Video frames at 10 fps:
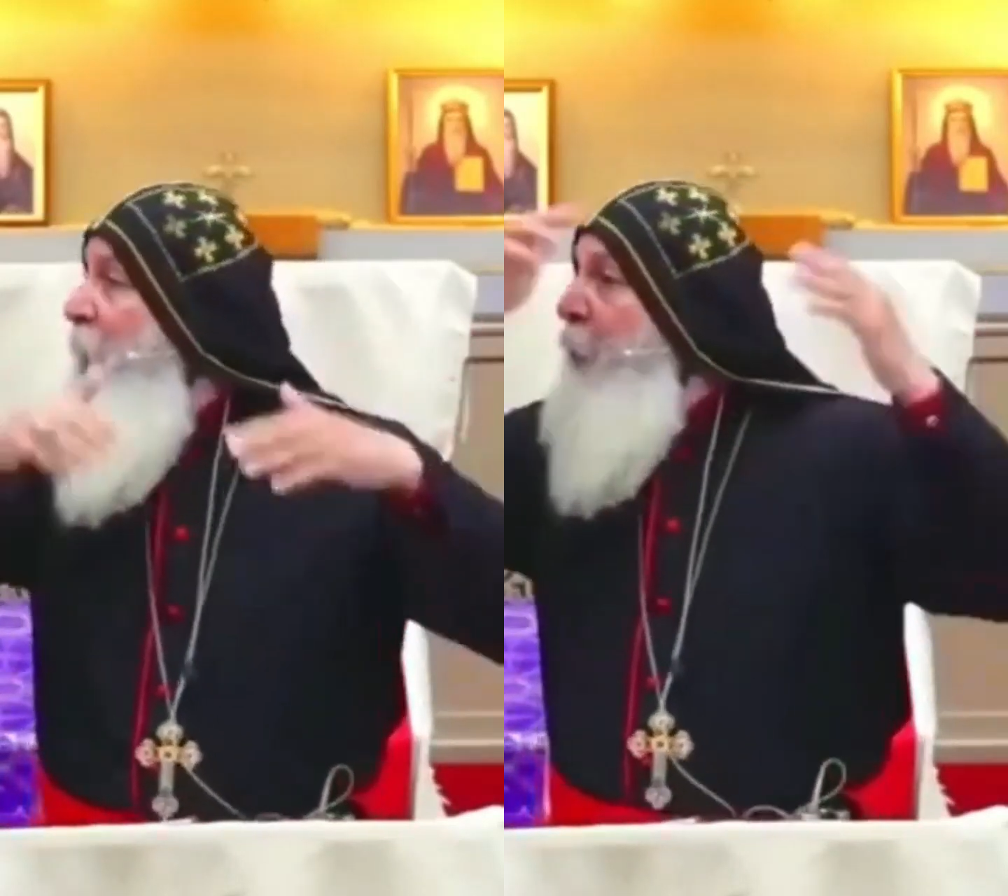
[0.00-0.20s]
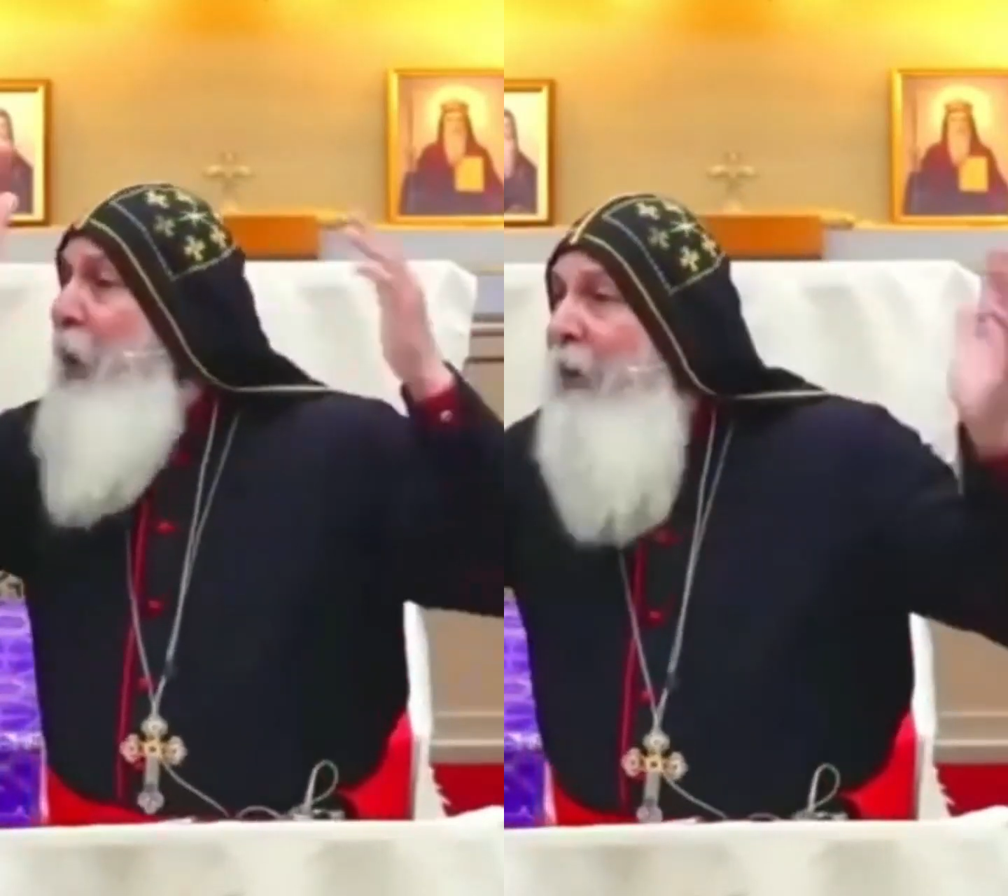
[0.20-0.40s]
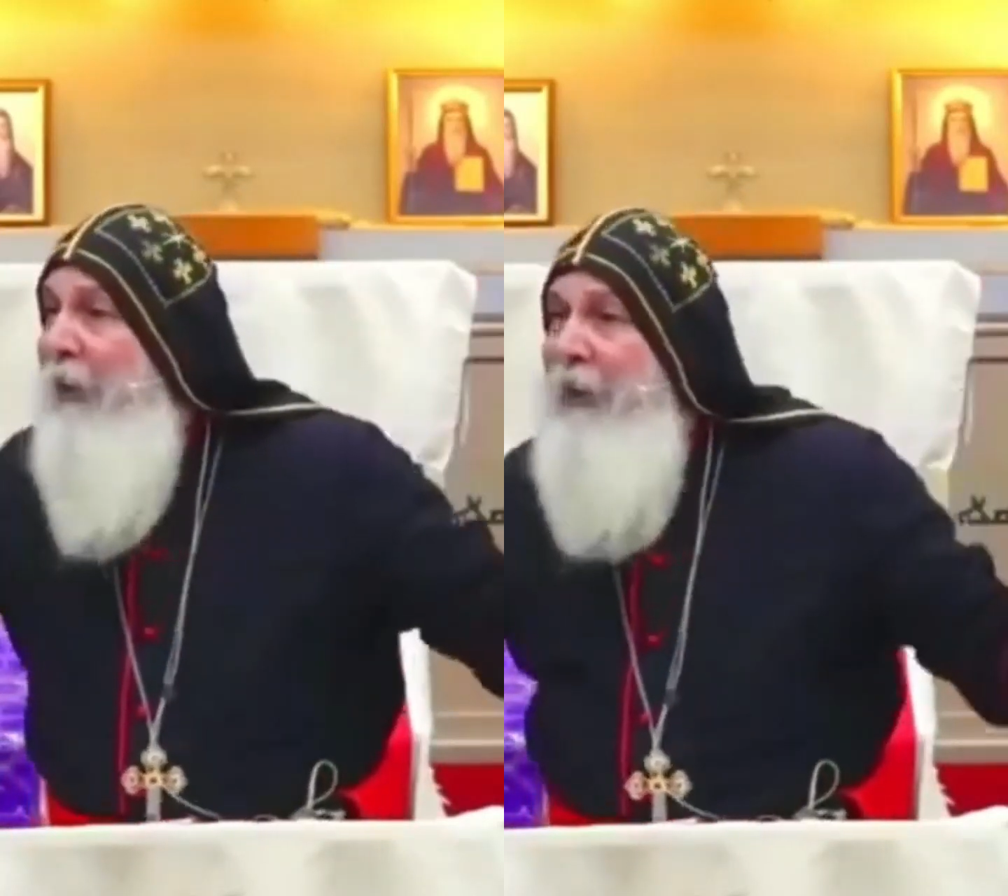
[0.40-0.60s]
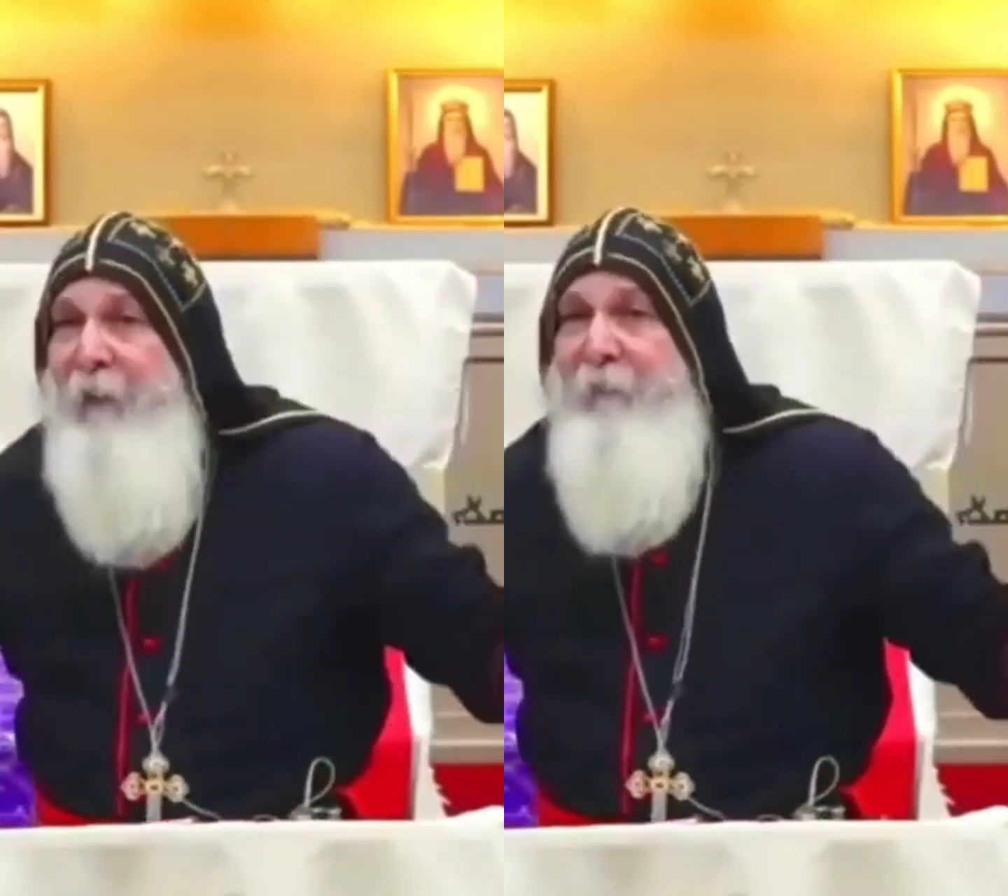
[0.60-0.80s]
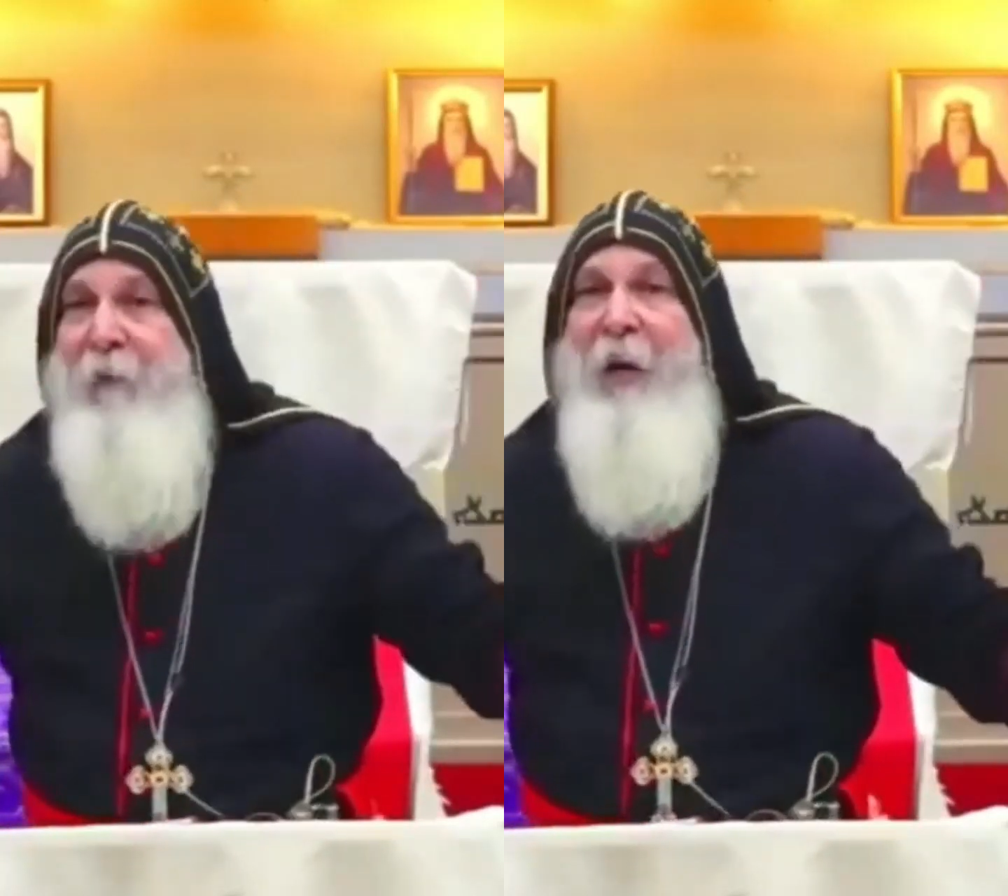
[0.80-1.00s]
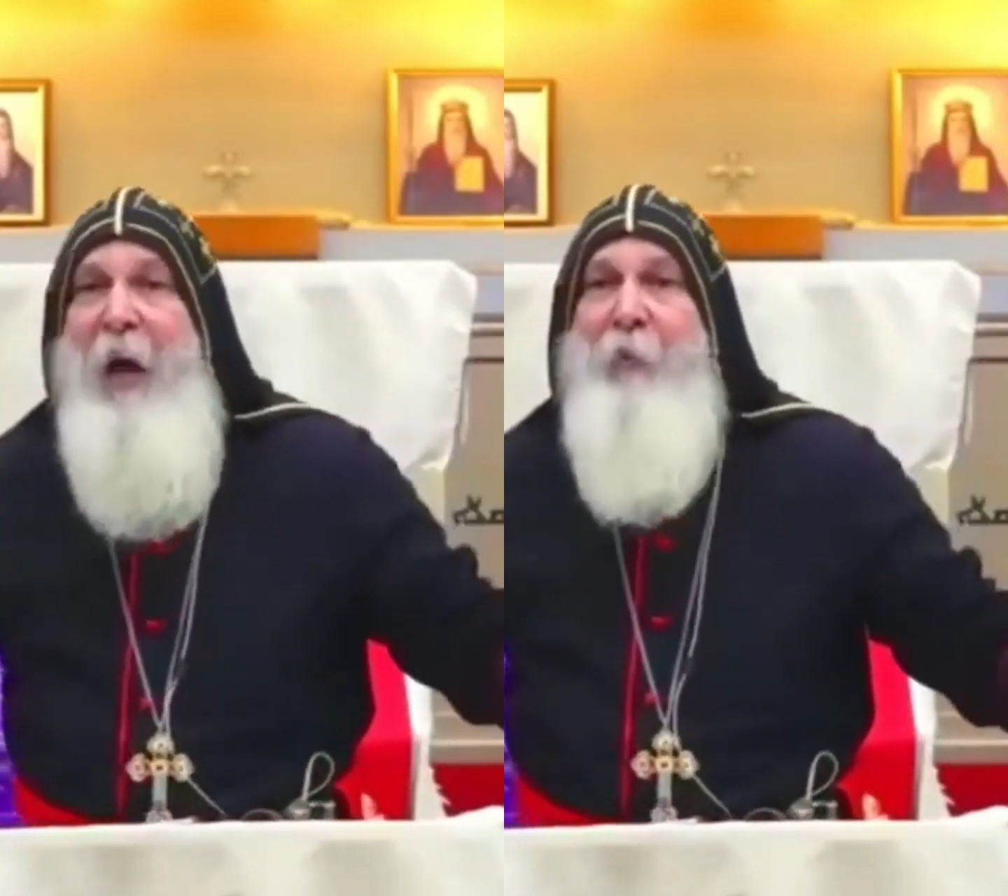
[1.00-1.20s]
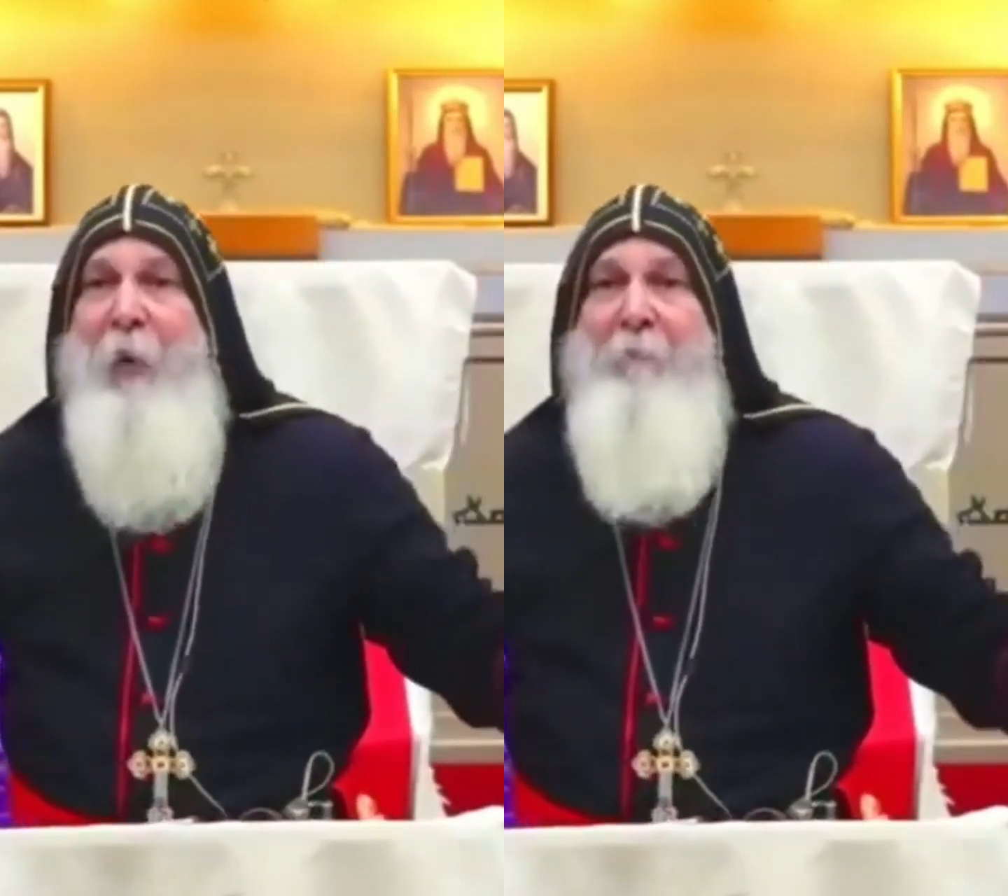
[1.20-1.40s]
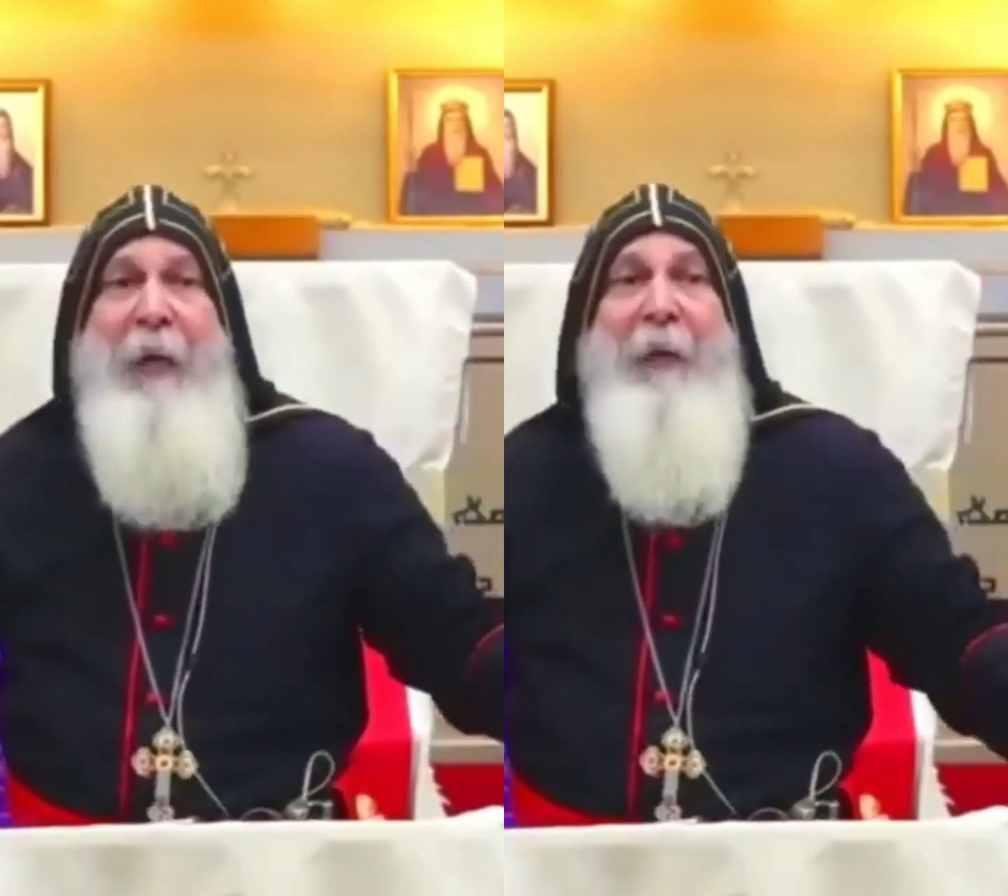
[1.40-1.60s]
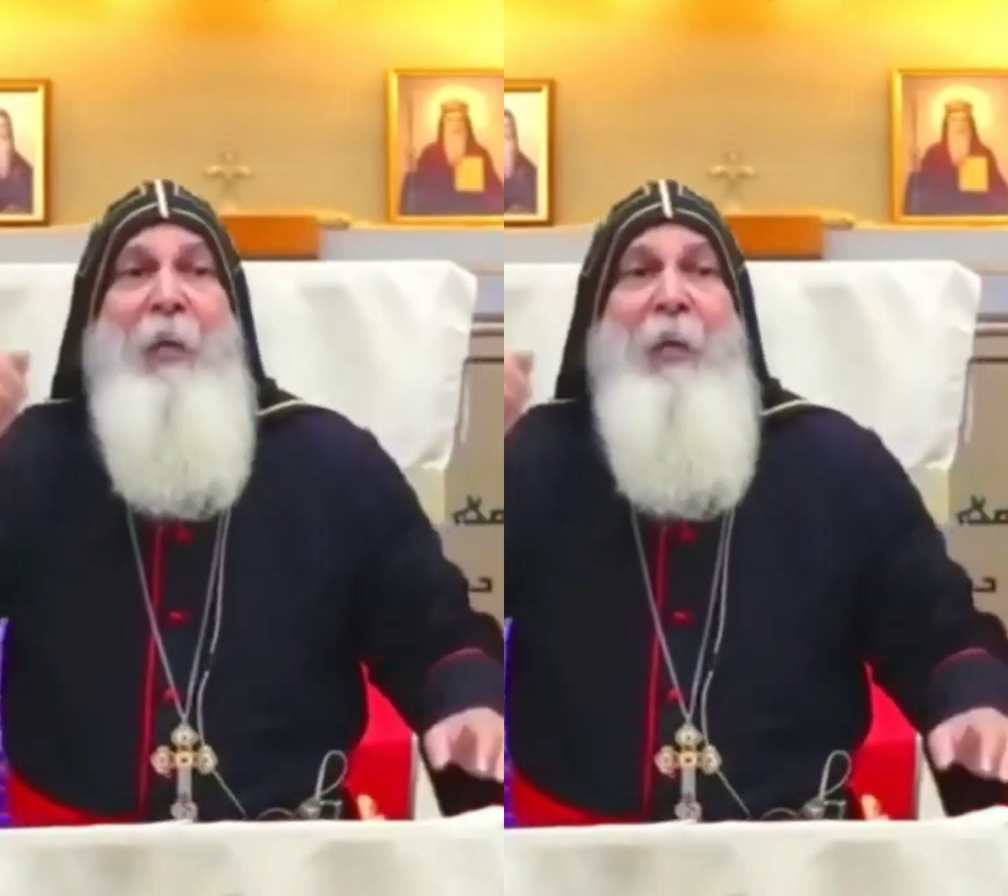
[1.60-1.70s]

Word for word: totally different behind your back.